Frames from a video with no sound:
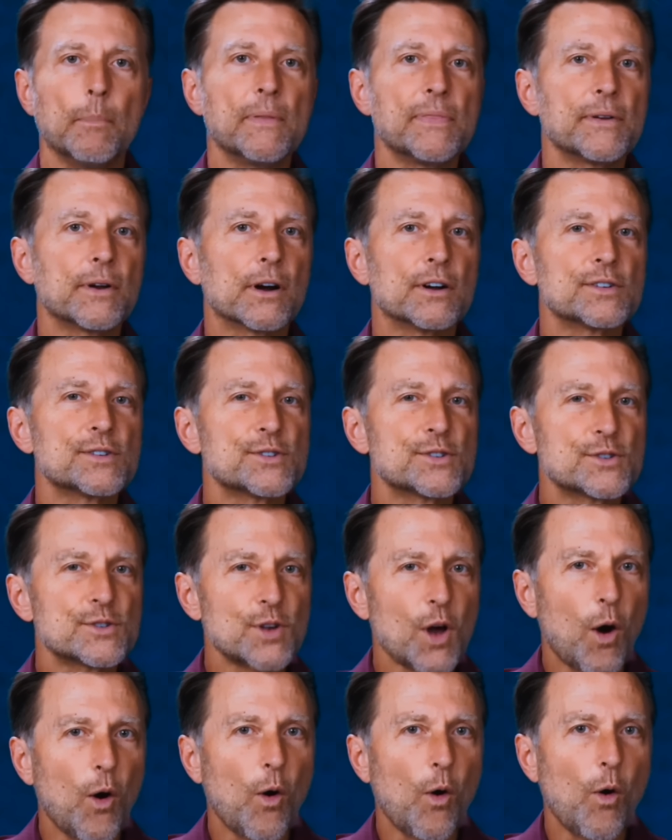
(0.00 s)
but there are
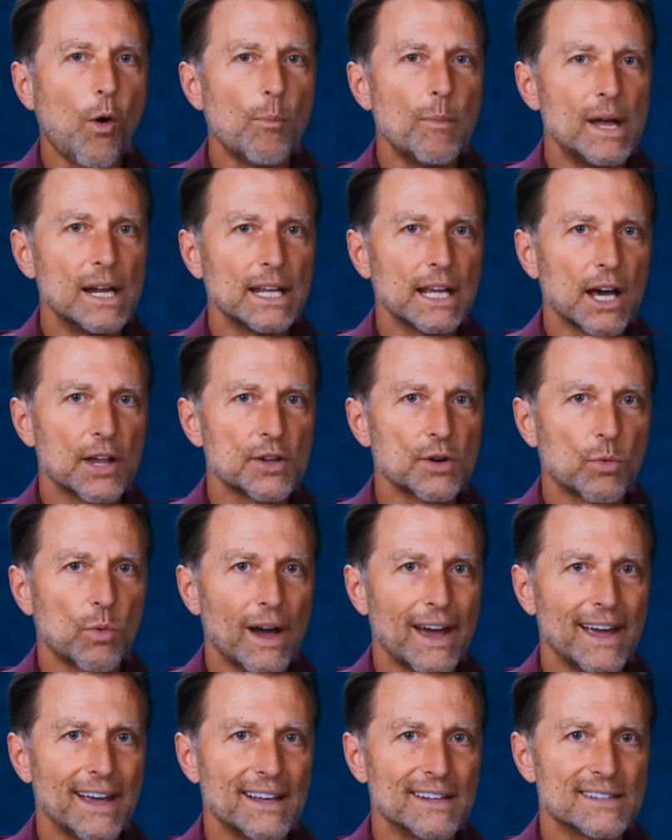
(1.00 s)
so many other
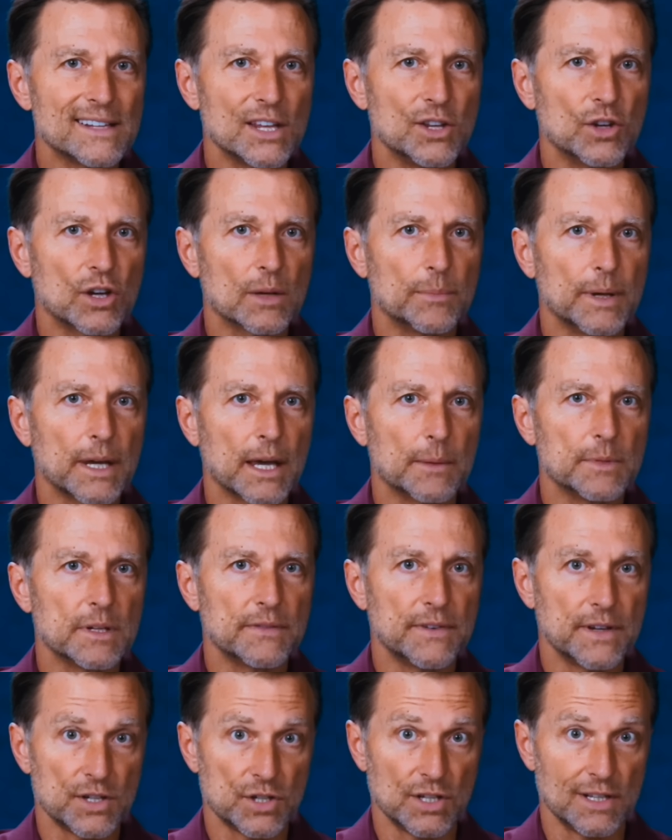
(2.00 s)
ways that you could become
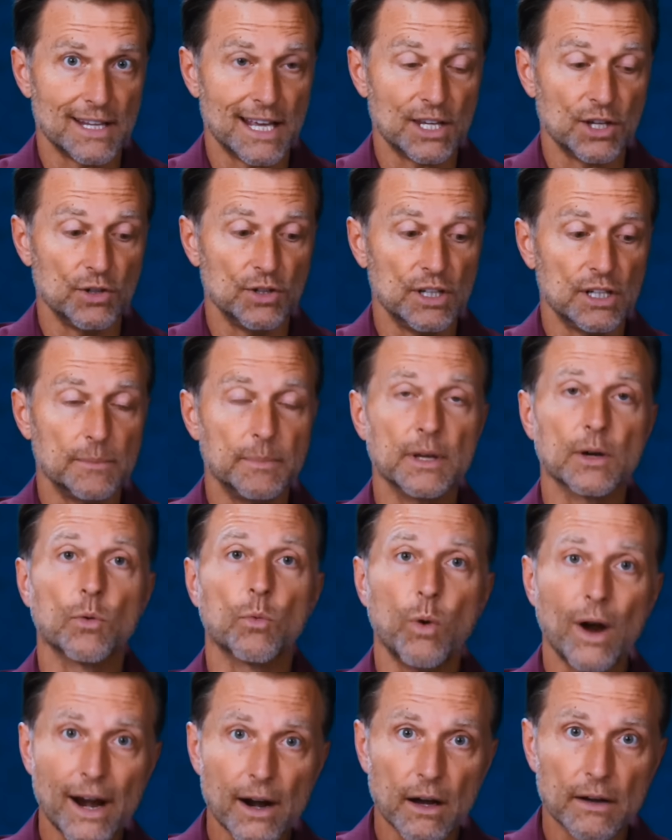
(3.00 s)
deficient that you need to be
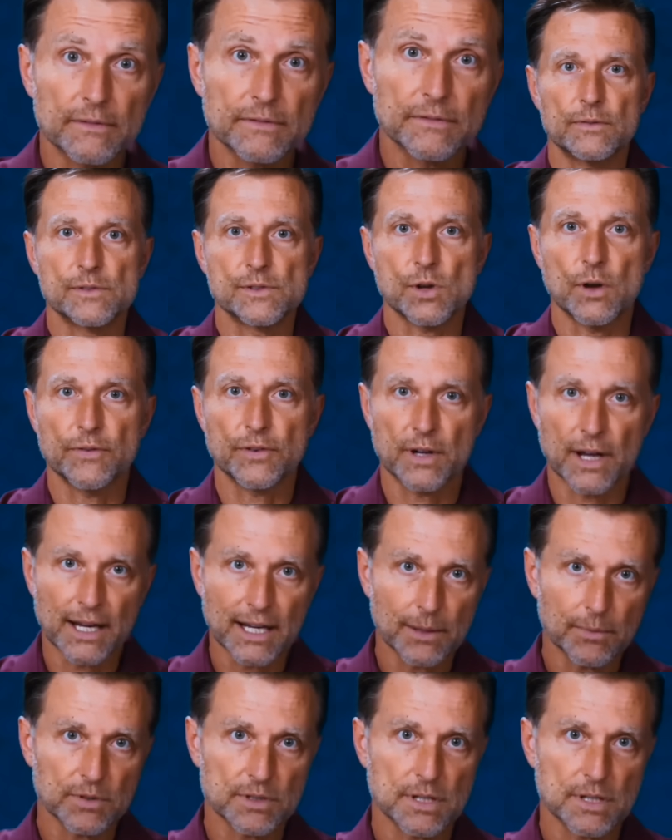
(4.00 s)
aware of. So if you're not able